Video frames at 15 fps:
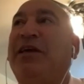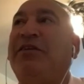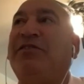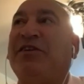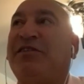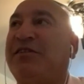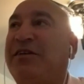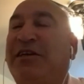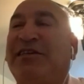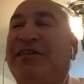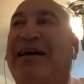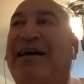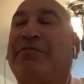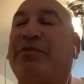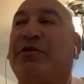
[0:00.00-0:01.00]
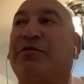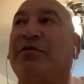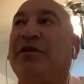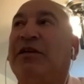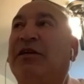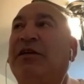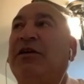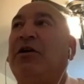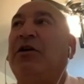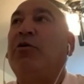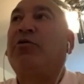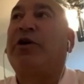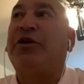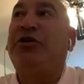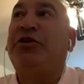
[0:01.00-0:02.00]
Just an example: oh,
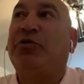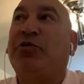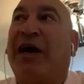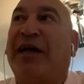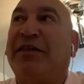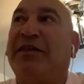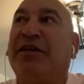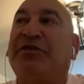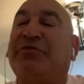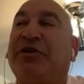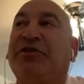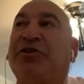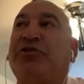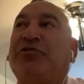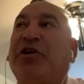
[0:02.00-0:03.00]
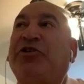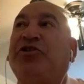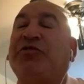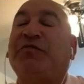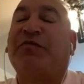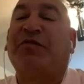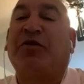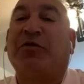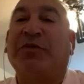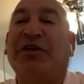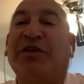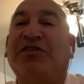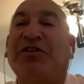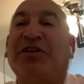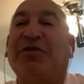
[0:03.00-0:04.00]
can you hand this registration form
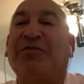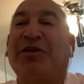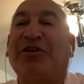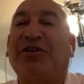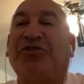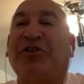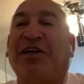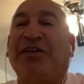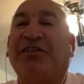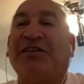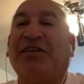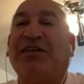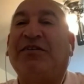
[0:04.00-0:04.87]
into the administrator?